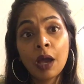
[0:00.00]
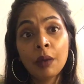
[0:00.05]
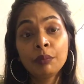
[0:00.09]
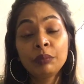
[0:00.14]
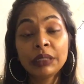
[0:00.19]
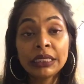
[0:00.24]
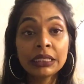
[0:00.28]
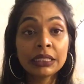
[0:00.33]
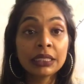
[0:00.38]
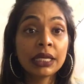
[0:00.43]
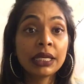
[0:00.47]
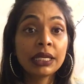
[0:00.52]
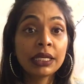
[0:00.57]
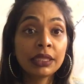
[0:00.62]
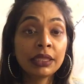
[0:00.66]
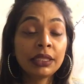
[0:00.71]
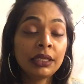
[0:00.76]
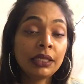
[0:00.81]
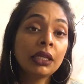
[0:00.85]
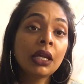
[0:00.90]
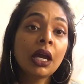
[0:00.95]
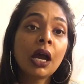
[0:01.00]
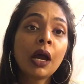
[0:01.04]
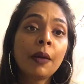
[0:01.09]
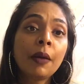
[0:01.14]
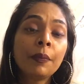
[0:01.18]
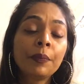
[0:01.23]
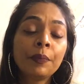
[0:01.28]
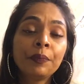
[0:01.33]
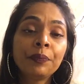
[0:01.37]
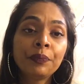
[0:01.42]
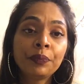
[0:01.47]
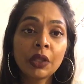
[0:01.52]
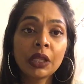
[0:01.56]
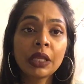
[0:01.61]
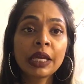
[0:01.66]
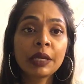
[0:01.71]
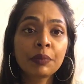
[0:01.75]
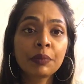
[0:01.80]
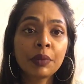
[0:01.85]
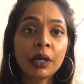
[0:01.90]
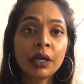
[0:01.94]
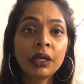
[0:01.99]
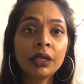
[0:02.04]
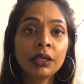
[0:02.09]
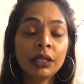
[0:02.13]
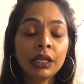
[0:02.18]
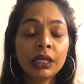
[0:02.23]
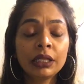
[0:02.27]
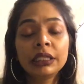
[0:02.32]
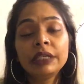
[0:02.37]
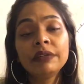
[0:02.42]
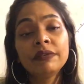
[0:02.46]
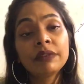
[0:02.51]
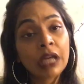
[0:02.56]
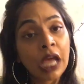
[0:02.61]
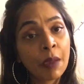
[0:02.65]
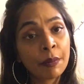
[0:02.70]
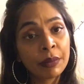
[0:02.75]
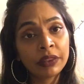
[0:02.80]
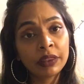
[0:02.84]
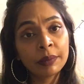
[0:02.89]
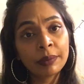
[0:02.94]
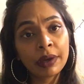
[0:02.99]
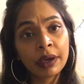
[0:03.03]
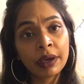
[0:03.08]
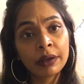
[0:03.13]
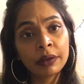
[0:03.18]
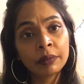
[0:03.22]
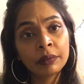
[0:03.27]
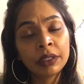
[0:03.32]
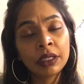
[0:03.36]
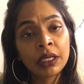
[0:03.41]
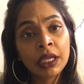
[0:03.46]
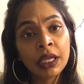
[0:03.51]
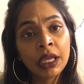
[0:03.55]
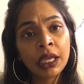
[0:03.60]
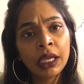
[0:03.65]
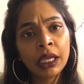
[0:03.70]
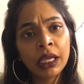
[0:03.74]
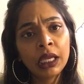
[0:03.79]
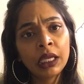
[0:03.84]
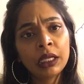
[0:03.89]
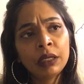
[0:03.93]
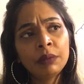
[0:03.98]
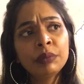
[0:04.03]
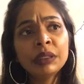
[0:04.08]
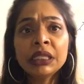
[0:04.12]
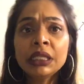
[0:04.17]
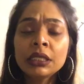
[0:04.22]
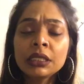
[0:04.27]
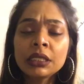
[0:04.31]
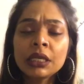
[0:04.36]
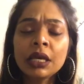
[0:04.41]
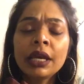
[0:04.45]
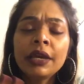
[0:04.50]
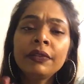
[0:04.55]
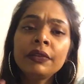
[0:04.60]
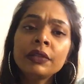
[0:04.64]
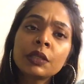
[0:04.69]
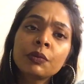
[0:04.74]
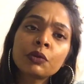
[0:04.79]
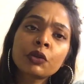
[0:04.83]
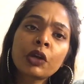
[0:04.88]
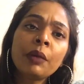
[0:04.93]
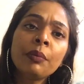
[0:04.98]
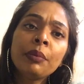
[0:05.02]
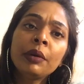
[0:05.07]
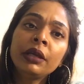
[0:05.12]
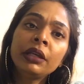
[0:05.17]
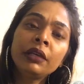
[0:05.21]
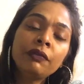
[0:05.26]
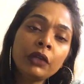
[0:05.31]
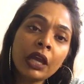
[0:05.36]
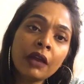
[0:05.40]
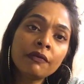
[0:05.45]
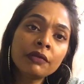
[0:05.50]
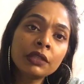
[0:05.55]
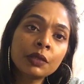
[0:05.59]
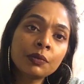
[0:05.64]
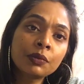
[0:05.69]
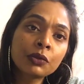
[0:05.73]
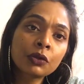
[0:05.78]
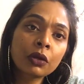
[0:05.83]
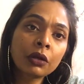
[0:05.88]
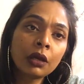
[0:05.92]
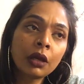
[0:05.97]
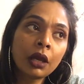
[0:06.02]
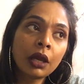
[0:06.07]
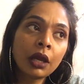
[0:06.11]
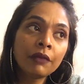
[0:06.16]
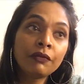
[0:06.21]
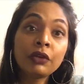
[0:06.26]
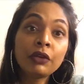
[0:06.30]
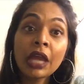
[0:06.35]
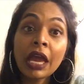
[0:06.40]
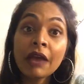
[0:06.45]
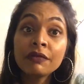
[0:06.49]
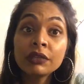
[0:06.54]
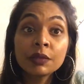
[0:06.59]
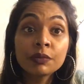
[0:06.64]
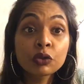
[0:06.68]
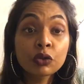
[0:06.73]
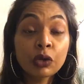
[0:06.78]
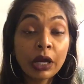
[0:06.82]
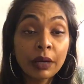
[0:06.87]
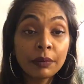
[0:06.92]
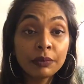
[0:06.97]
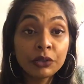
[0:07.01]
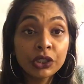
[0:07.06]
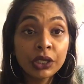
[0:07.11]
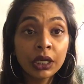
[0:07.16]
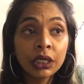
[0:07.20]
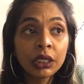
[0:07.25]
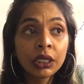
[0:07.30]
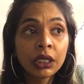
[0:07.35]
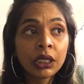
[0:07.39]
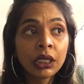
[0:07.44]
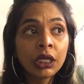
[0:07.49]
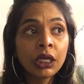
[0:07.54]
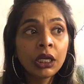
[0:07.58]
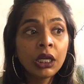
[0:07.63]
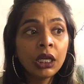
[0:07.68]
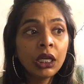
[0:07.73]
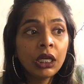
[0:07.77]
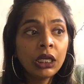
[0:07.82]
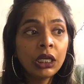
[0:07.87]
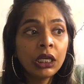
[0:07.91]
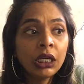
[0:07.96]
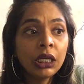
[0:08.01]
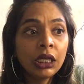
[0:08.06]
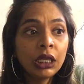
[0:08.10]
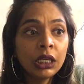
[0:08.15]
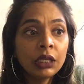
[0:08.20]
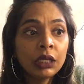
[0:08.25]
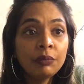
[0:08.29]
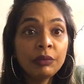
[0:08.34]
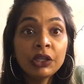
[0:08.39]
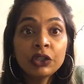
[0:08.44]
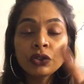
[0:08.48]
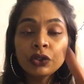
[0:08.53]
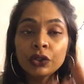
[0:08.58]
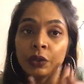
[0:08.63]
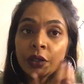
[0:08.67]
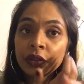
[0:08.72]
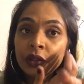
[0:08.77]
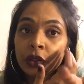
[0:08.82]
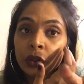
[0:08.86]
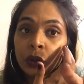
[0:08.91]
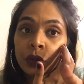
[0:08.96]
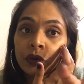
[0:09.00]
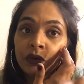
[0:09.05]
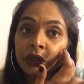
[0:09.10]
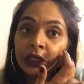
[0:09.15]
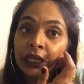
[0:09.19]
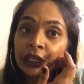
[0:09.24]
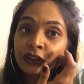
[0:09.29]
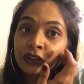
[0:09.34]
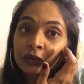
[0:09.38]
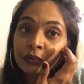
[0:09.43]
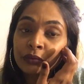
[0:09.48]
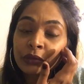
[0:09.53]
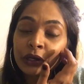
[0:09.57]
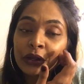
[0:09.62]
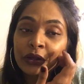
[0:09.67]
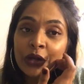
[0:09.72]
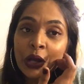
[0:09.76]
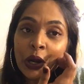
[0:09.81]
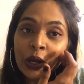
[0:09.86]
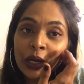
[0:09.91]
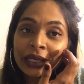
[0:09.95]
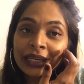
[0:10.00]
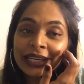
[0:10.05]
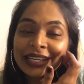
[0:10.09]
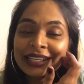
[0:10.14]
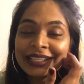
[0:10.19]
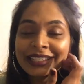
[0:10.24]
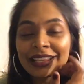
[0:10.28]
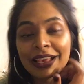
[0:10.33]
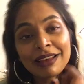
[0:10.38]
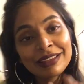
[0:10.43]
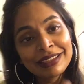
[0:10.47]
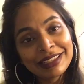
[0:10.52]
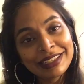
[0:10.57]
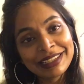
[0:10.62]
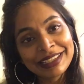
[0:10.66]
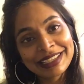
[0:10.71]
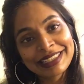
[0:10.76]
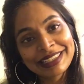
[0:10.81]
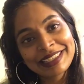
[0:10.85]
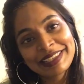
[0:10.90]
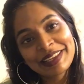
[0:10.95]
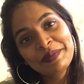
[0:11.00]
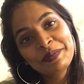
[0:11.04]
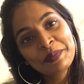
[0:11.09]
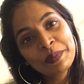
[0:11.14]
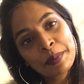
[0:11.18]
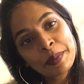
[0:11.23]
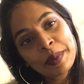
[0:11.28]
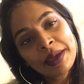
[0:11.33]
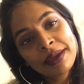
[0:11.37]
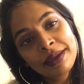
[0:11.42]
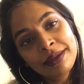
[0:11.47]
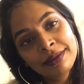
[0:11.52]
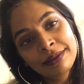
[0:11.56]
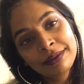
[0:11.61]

Please like the like button and leave a comment at the bottom, and please hit the subscribe button if you haven't subscribed yet, and make sure you hit the notification bell. All right, guys, I'll see you next time. Bye.